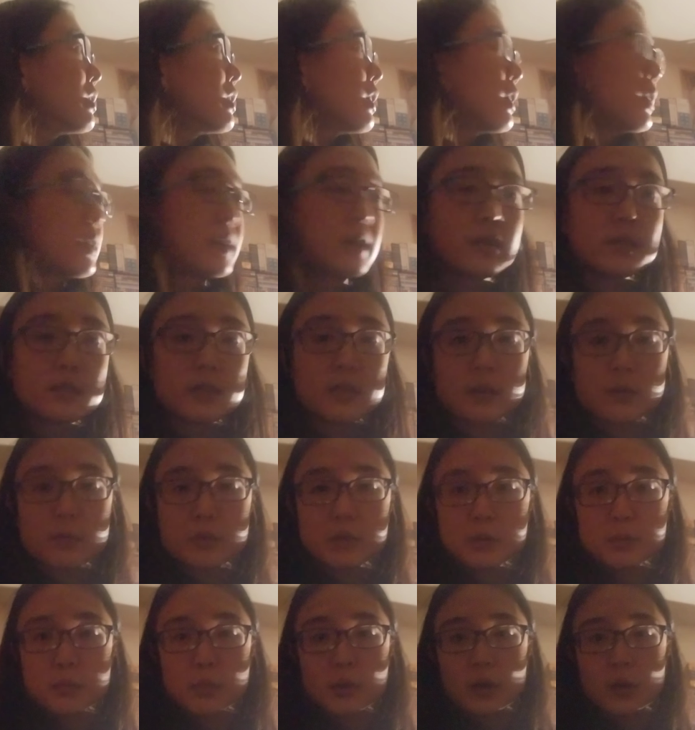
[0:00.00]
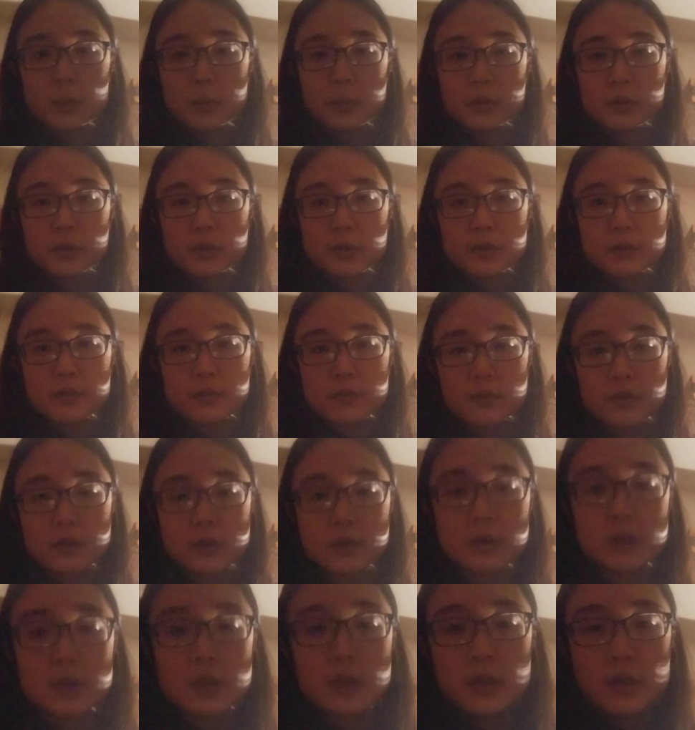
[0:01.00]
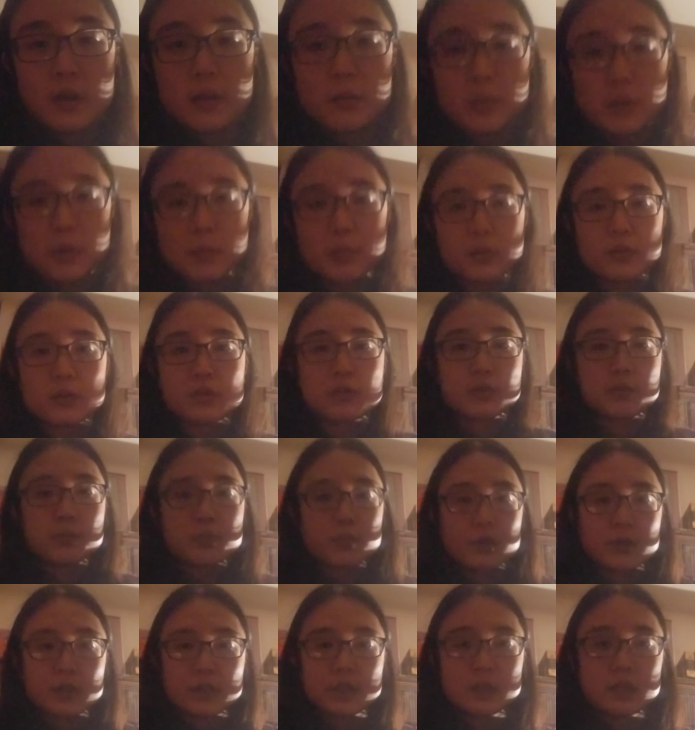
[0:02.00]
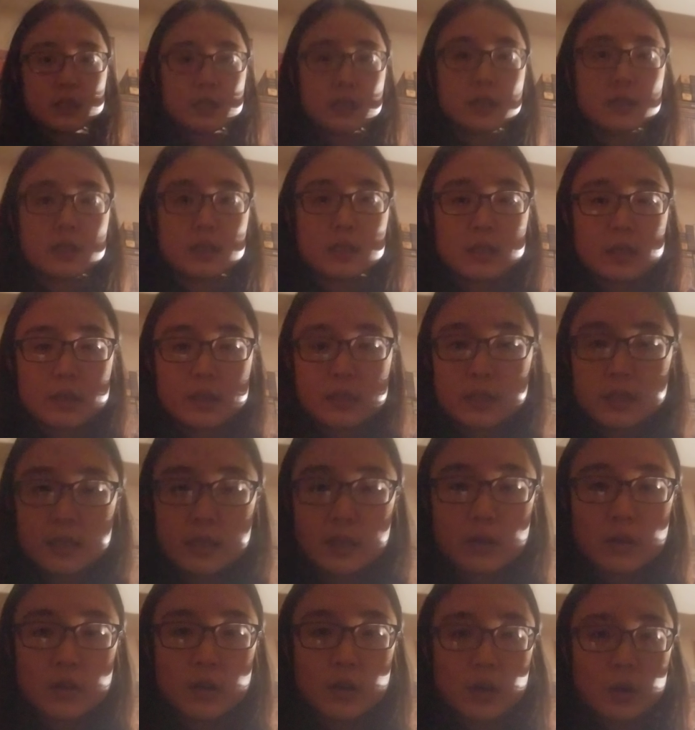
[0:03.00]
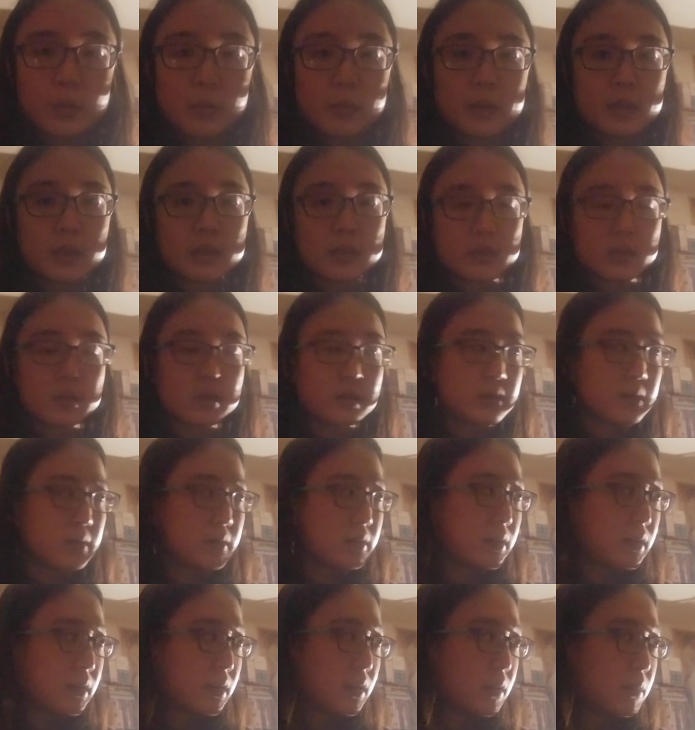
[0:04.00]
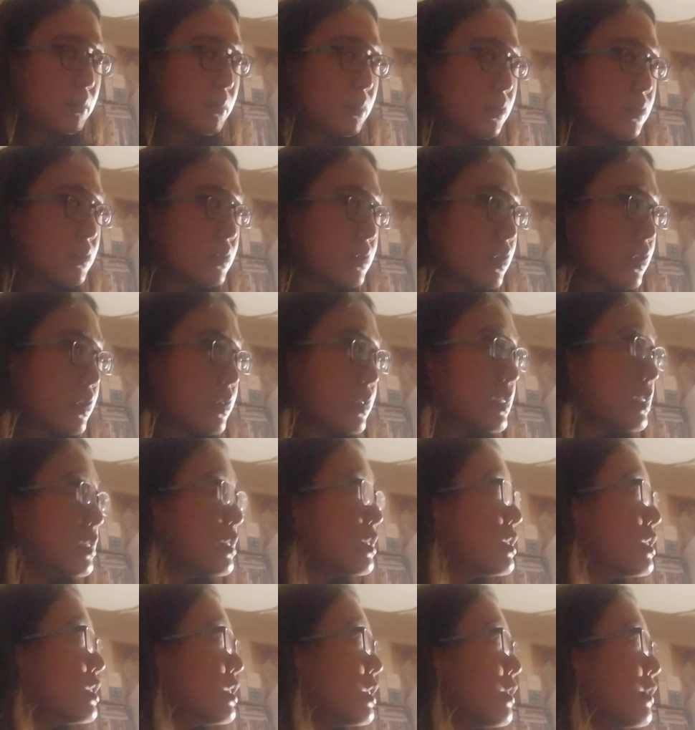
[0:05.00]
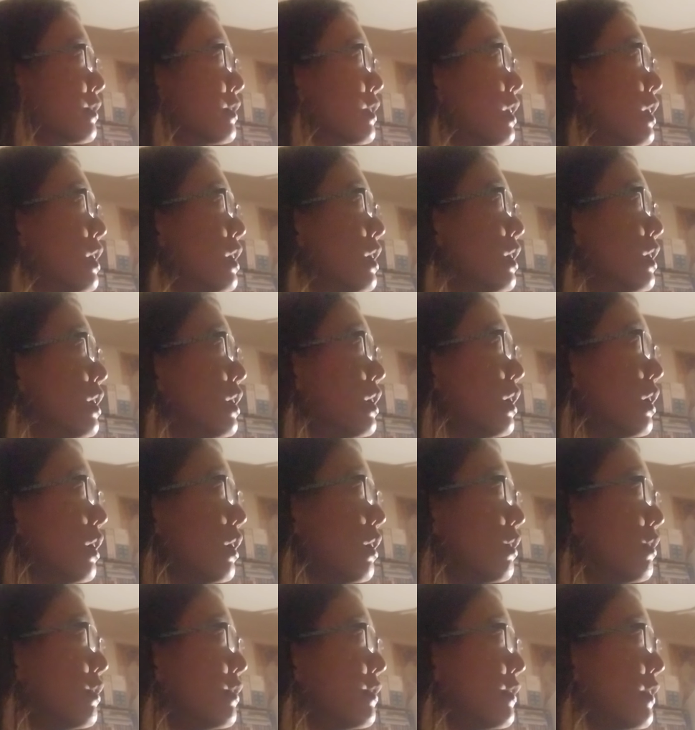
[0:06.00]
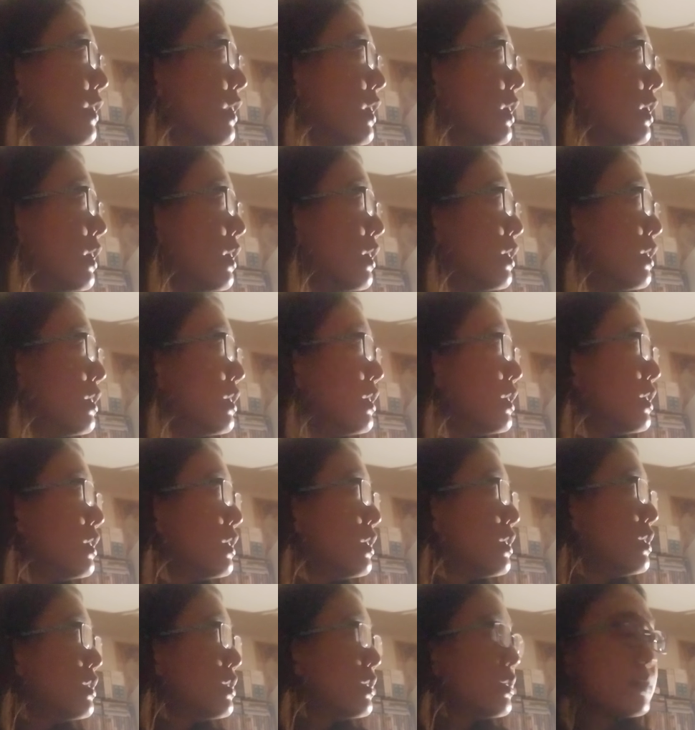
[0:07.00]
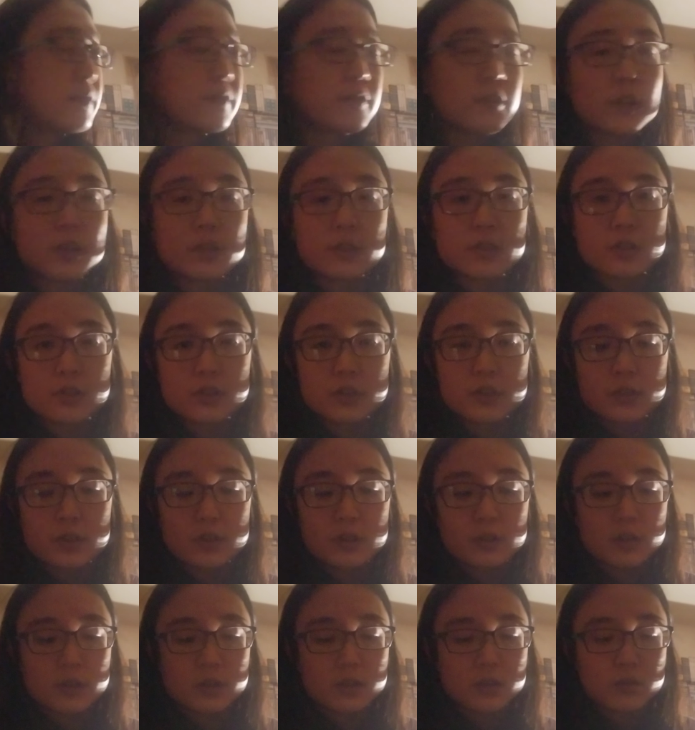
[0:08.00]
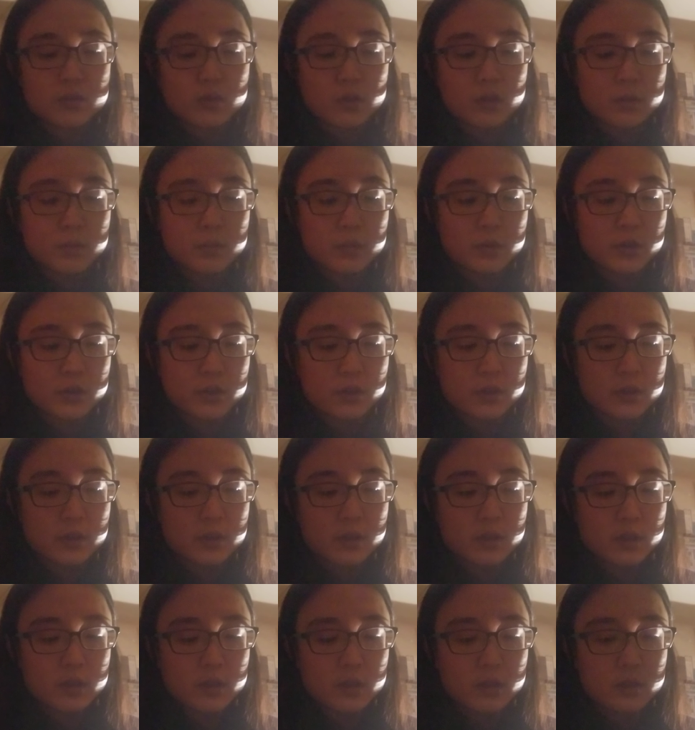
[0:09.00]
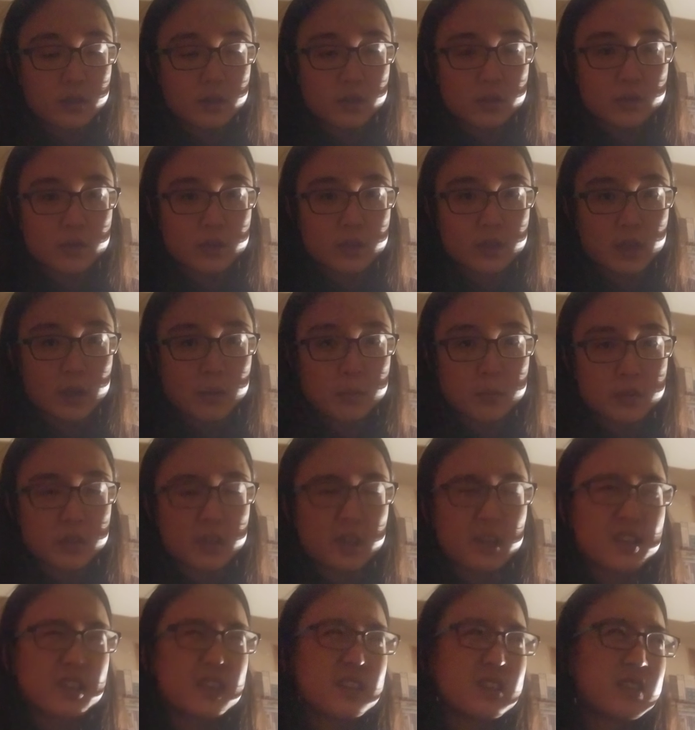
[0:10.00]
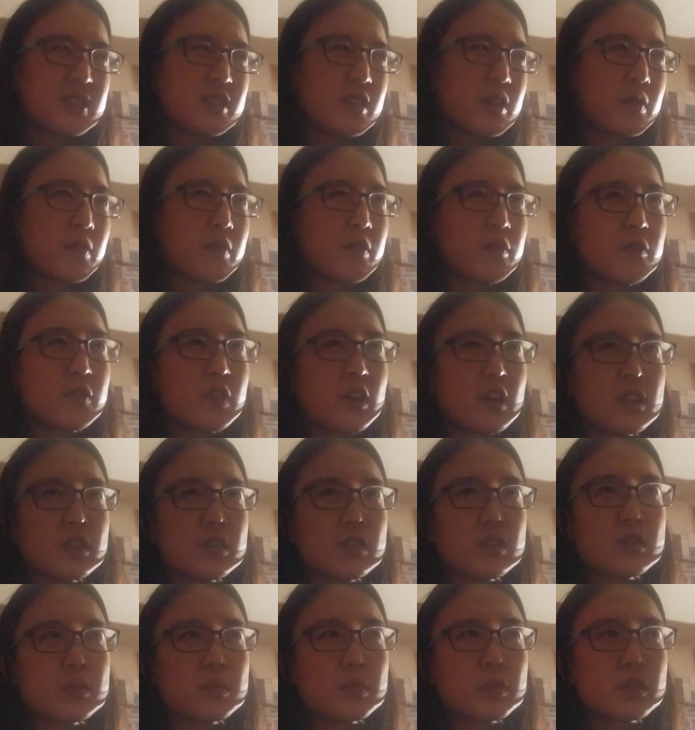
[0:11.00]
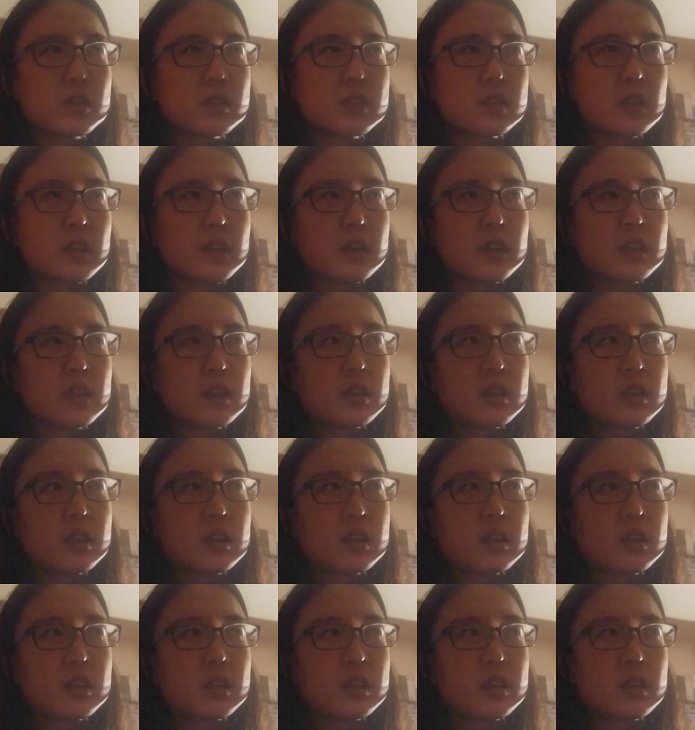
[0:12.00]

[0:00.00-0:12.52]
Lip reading: I guess that was popular for people to print and sell copies, postcards and stuff, of the French astronomer Nostradamus. I guess he's not French per se,